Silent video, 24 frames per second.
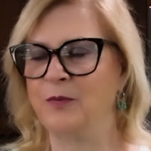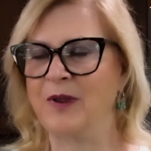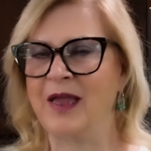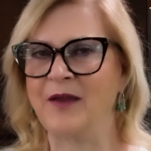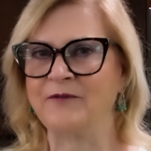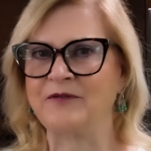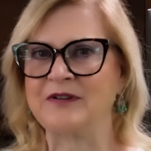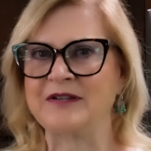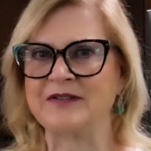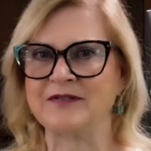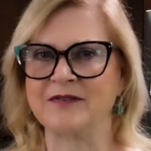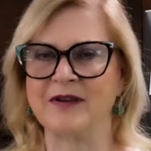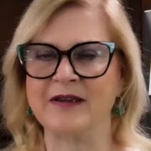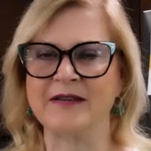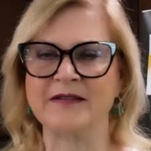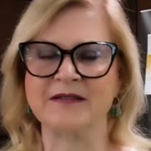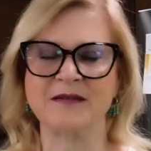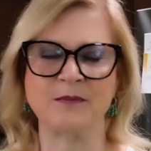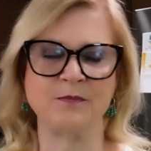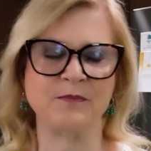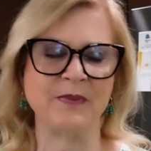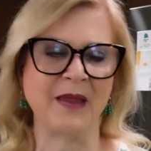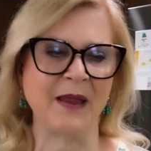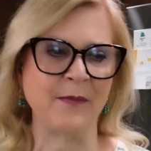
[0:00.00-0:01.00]
We have to sign
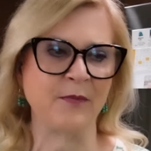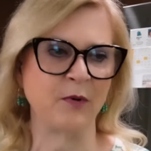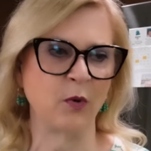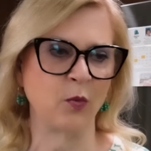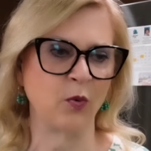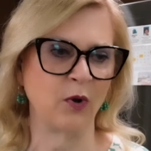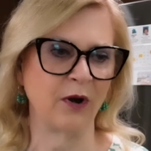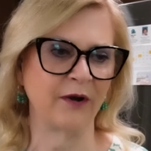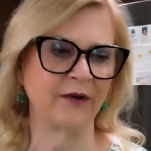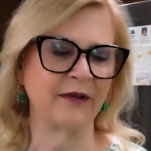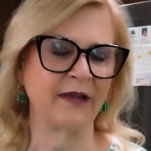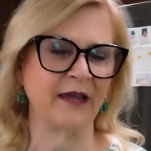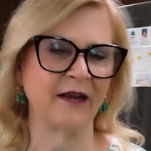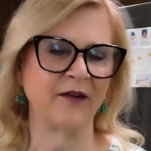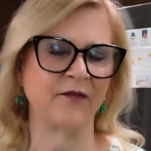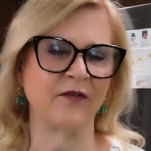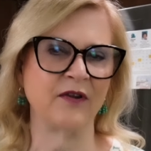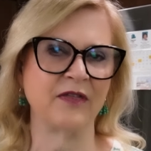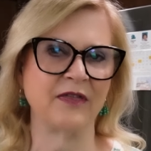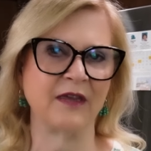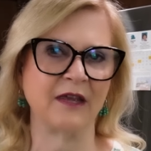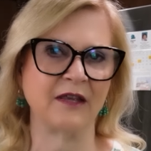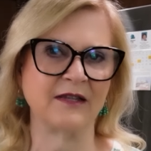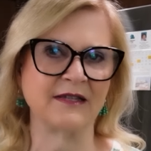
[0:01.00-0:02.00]
some paperwork, get
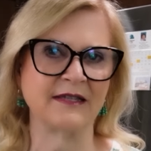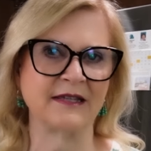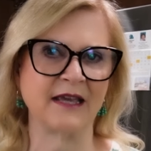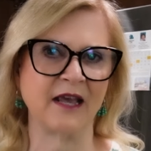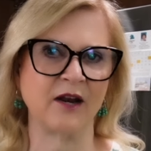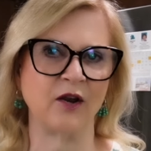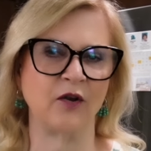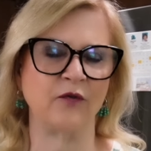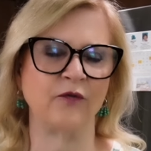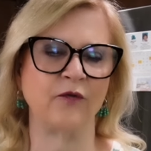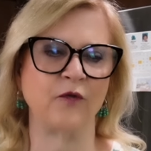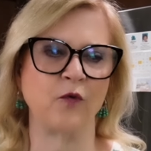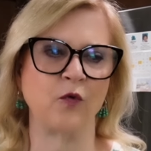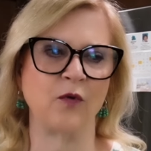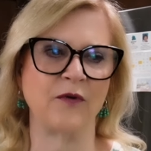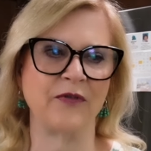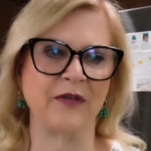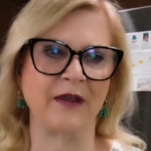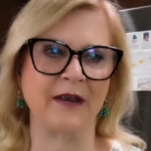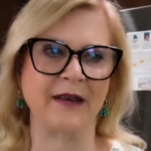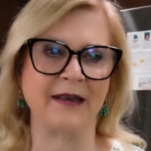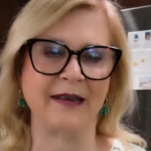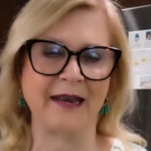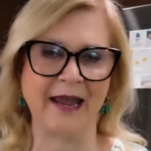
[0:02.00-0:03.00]
everything settled for
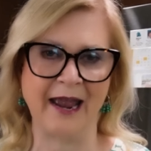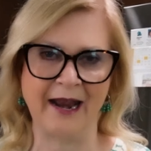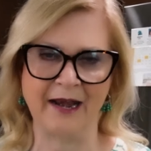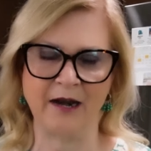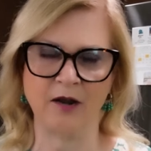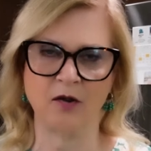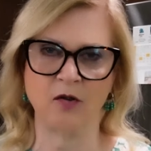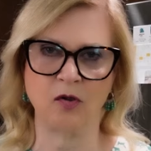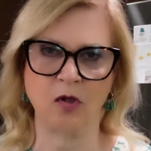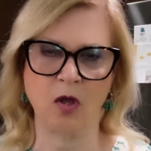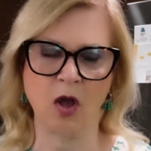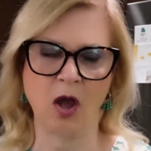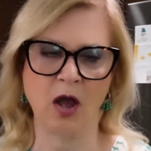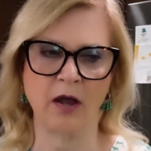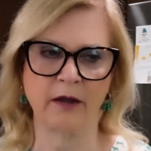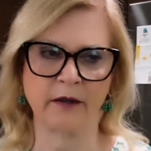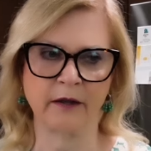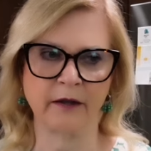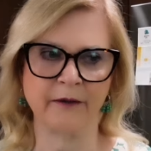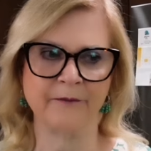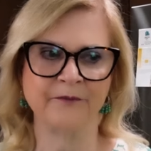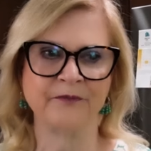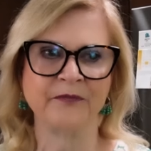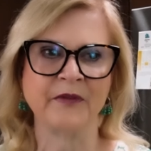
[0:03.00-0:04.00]
the nine
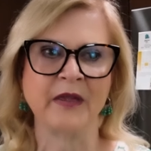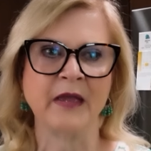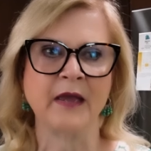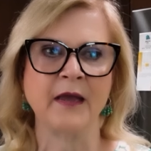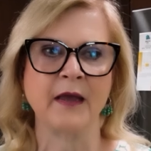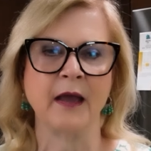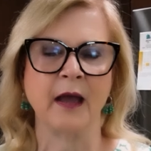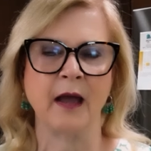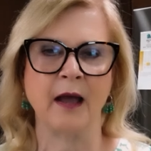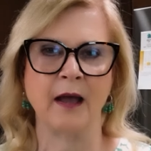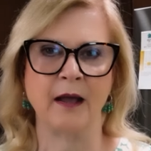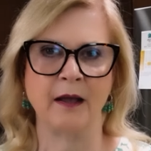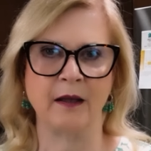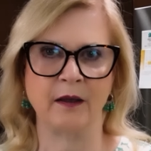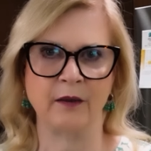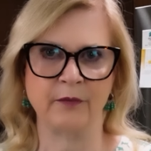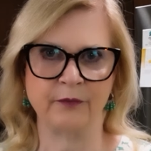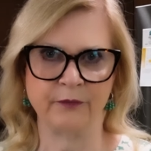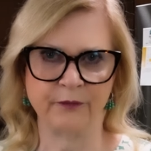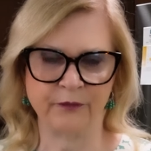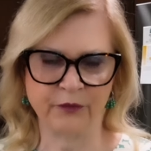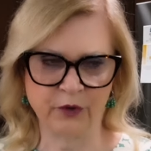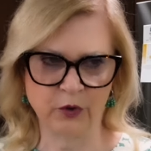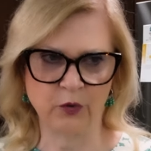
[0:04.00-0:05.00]
o'clock uh,
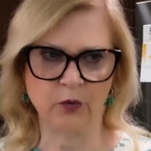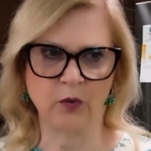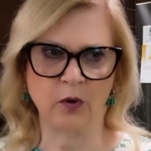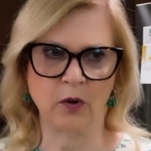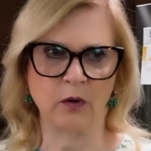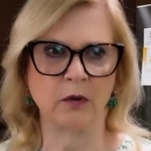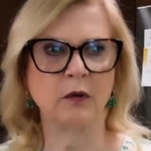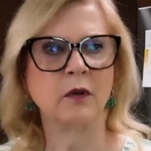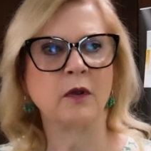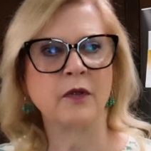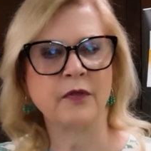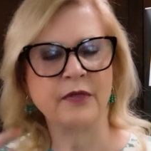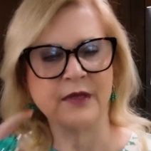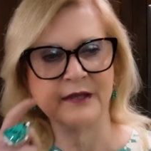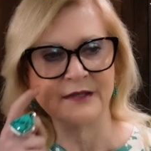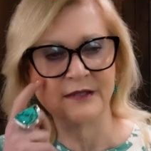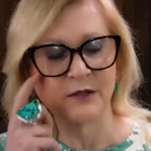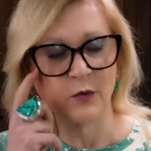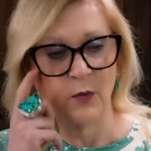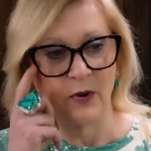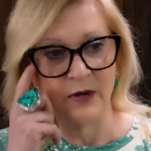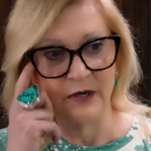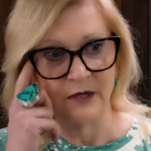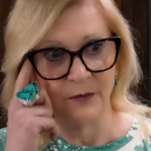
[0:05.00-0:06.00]
funeral
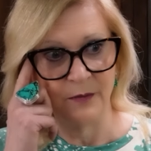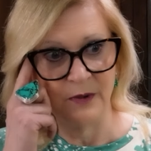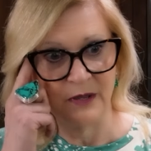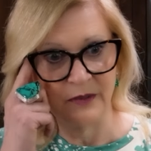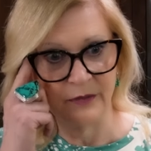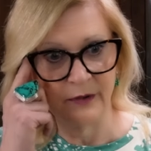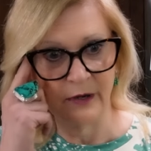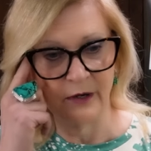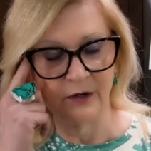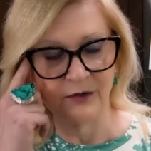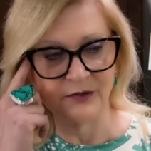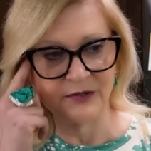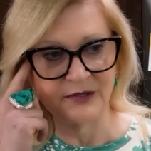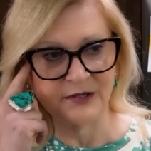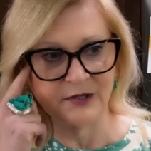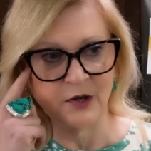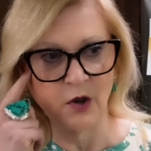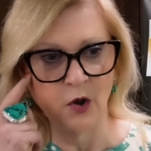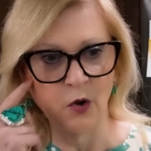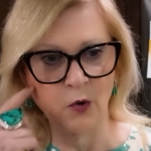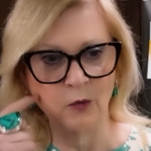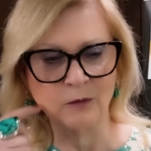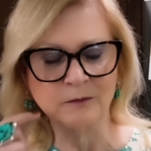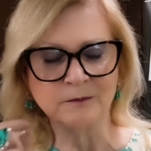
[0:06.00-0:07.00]
that's going to be there.
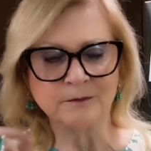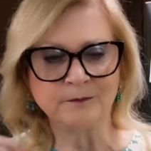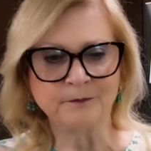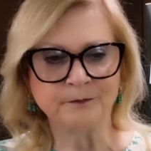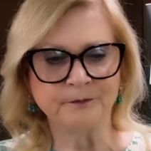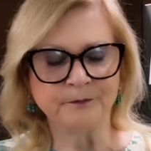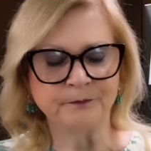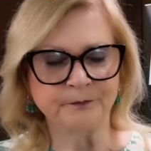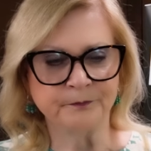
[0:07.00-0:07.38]
So